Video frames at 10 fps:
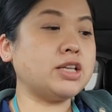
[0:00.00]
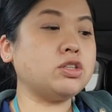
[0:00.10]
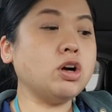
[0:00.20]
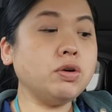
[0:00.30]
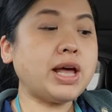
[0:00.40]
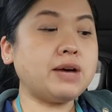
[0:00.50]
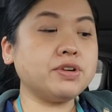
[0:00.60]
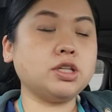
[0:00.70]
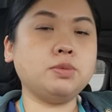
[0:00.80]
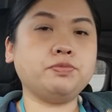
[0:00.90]
I don't
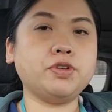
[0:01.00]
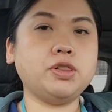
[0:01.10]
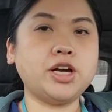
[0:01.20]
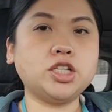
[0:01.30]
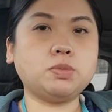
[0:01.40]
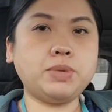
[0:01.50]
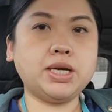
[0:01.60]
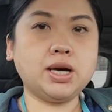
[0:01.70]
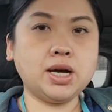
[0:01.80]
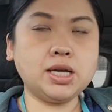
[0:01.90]
have a clip for lunch
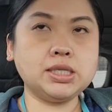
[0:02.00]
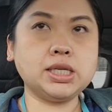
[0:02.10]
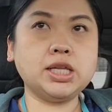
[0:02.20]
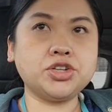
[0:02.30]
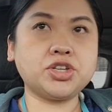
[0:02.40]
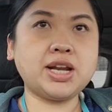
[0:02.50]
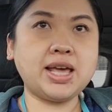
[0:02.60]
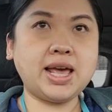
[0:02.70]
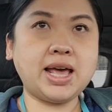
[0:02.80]
because the lunch that I